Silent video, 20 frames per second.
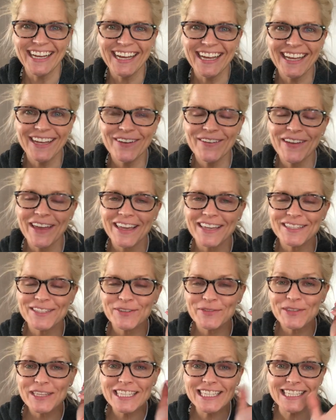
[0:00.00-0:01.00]
Hi, okay, so
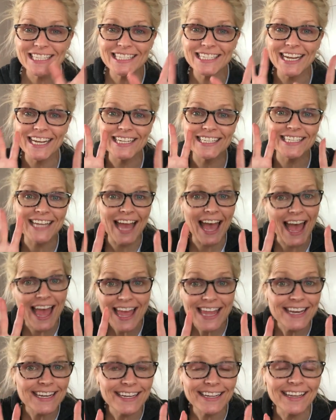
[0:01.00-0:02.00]
this is day
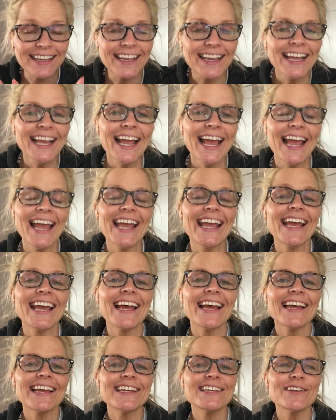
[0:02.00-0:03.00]
10,
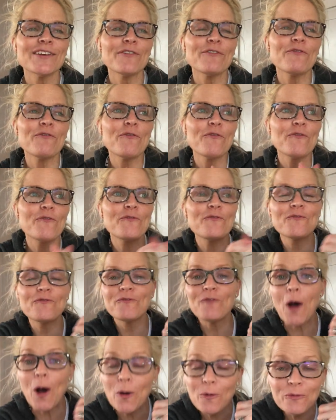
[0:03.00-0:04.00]
and
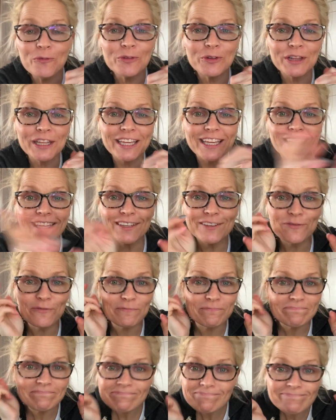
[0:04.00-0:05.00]
hopefully,
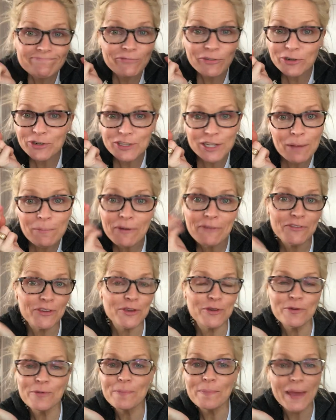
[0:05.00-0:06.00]
for some of
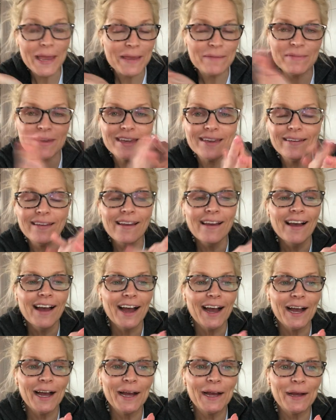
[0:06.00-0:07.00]
you, maybe,
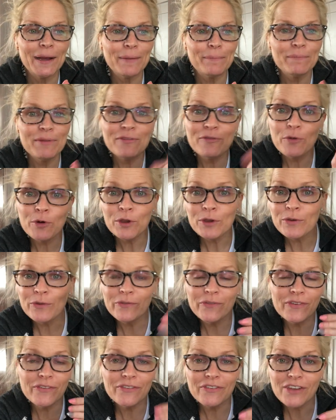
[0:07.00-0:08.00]
before
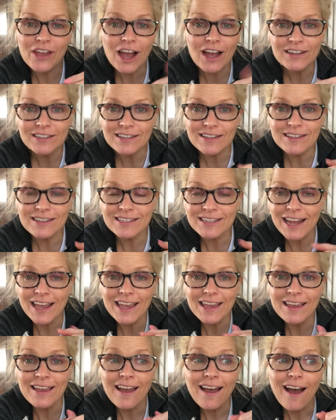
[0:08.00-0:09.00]
you've even gotten to this
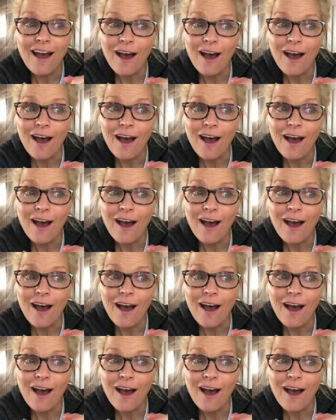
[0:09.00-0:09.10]
day,